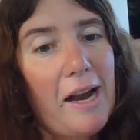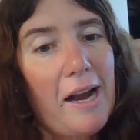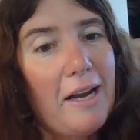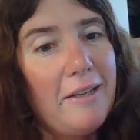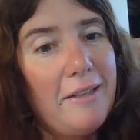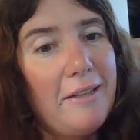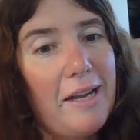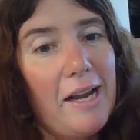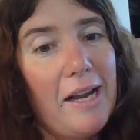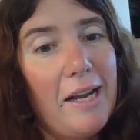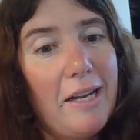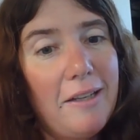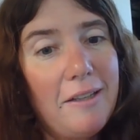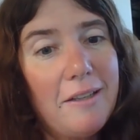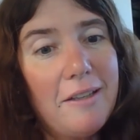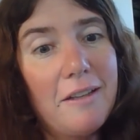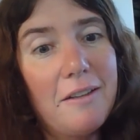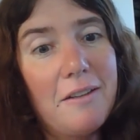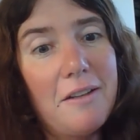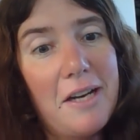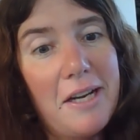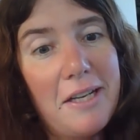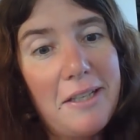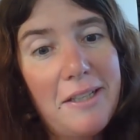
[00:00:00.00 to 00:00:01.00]
And then
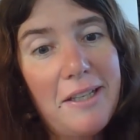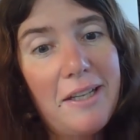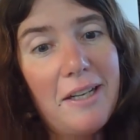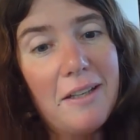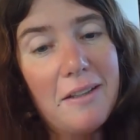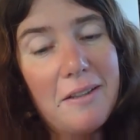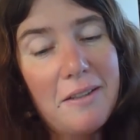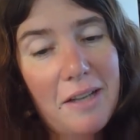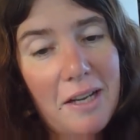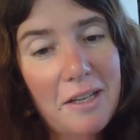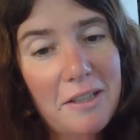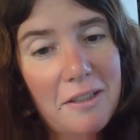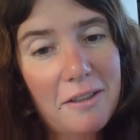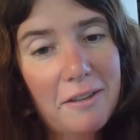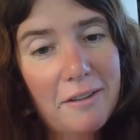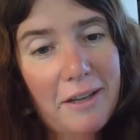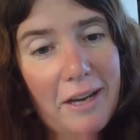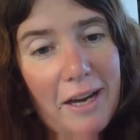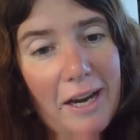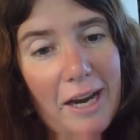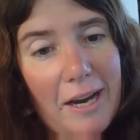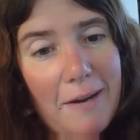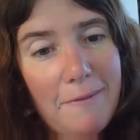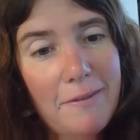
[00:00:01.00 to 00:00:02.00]
the lightning and thunder
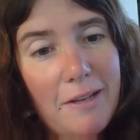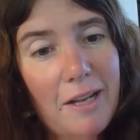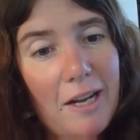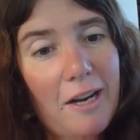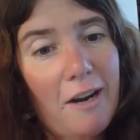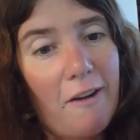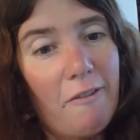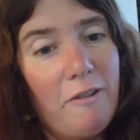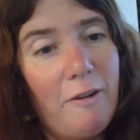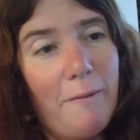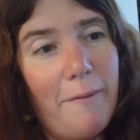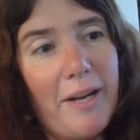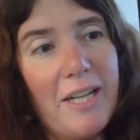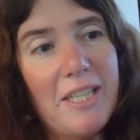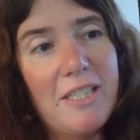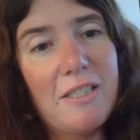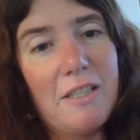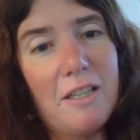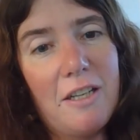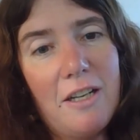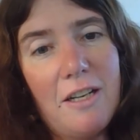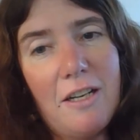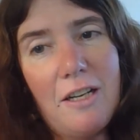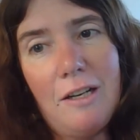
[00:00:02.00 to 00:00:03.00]
came, then everybody
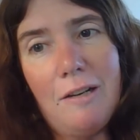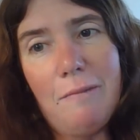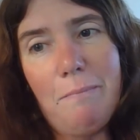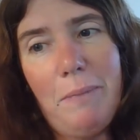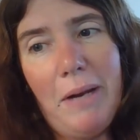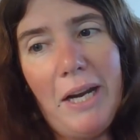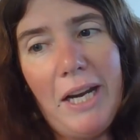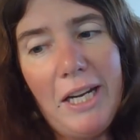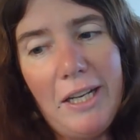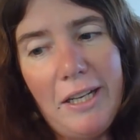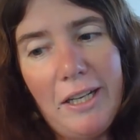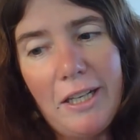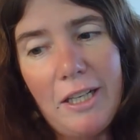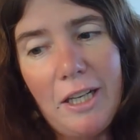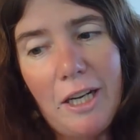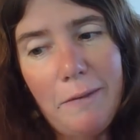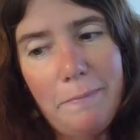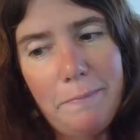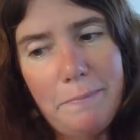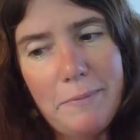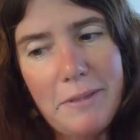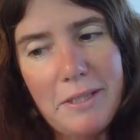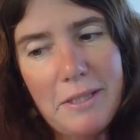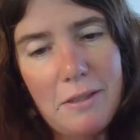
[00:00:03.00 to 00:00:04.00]
started in a panic
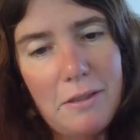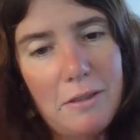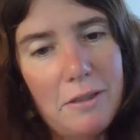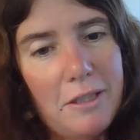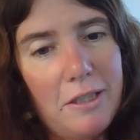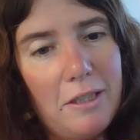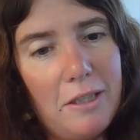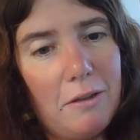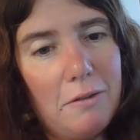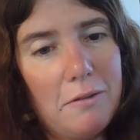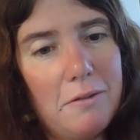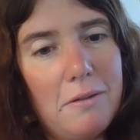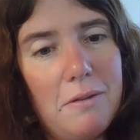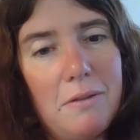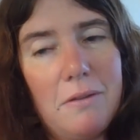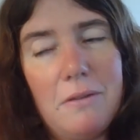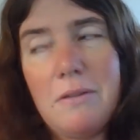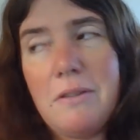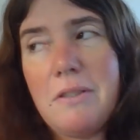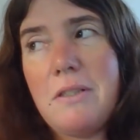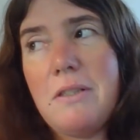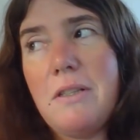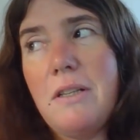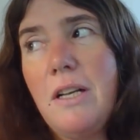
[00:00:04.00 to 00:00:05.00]
up, you know,
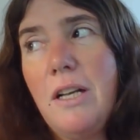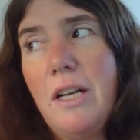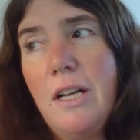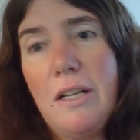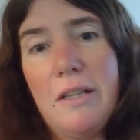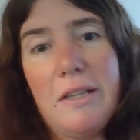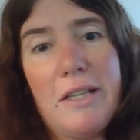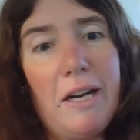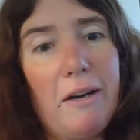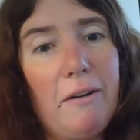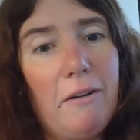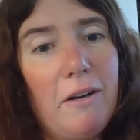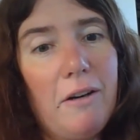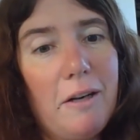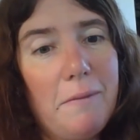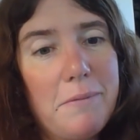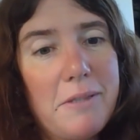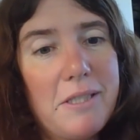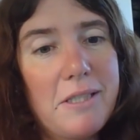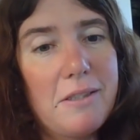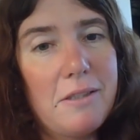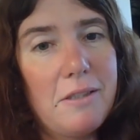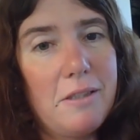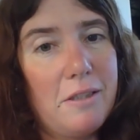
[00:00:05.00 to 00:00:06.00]
they were up
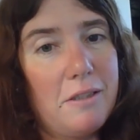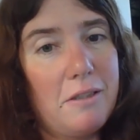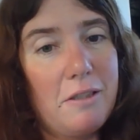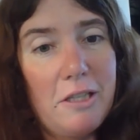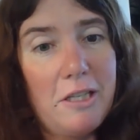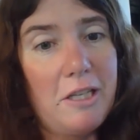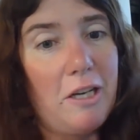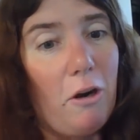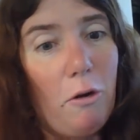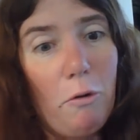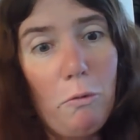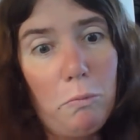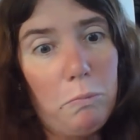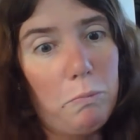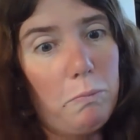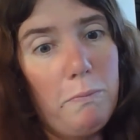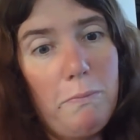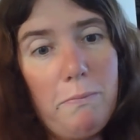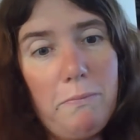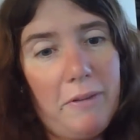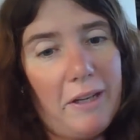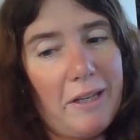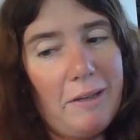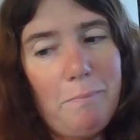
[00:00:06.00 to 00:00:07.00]
you know,
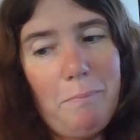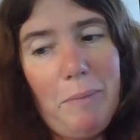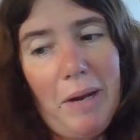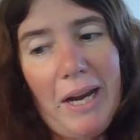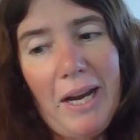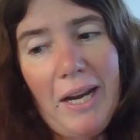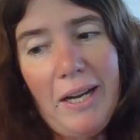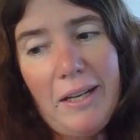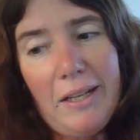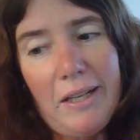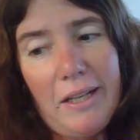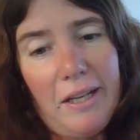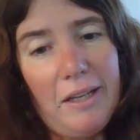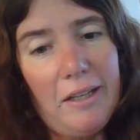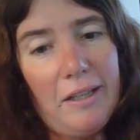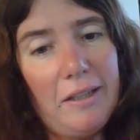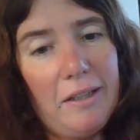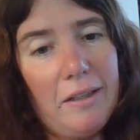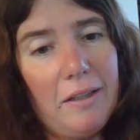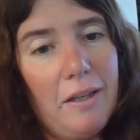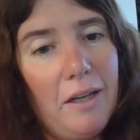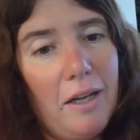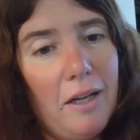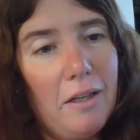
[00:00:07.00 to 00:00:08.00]
like
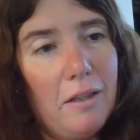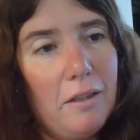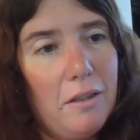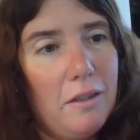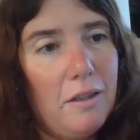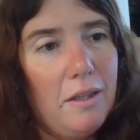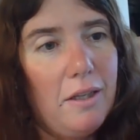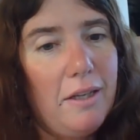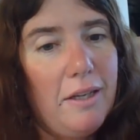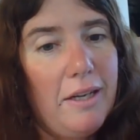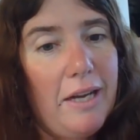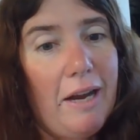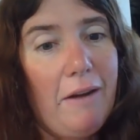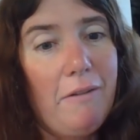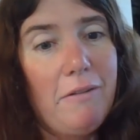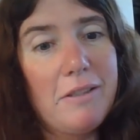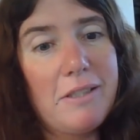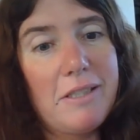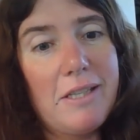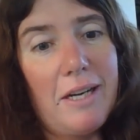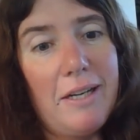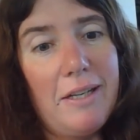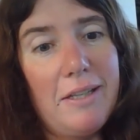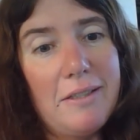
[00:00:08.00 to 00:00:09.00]
panicking. It
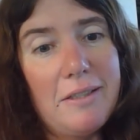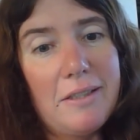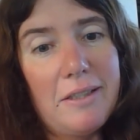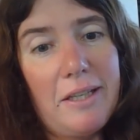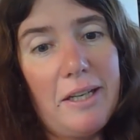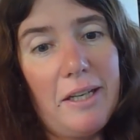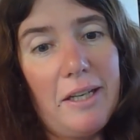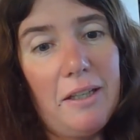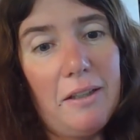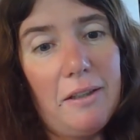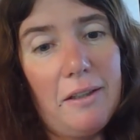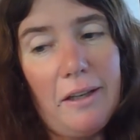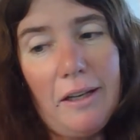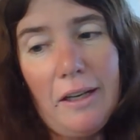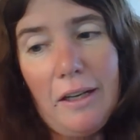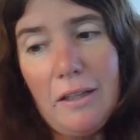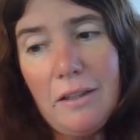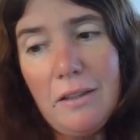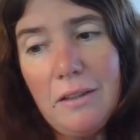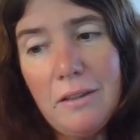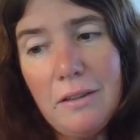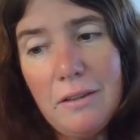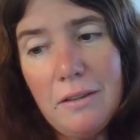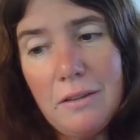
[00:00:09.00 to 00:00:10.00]
was kind of
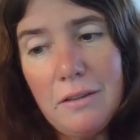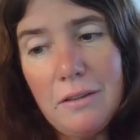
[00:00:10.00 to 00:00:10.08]
scary.